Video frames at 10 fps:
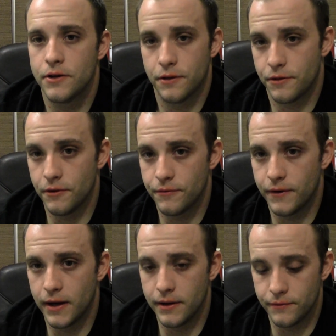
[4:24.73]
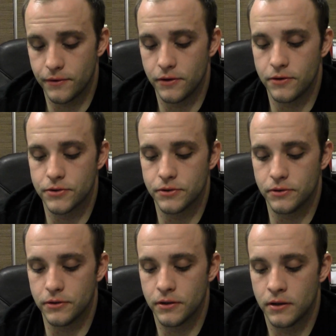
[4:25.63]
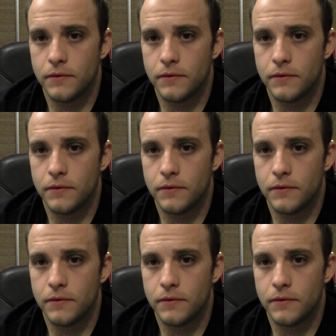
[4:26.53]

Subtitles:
to 35 years old.